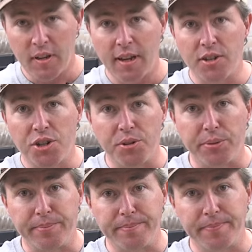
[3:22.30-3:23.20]
and shoot.
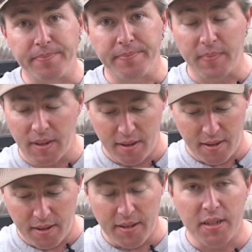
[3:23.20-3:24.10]

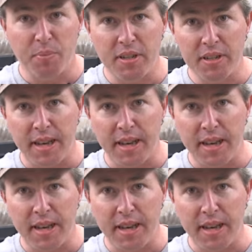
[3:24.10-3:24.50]
Simple as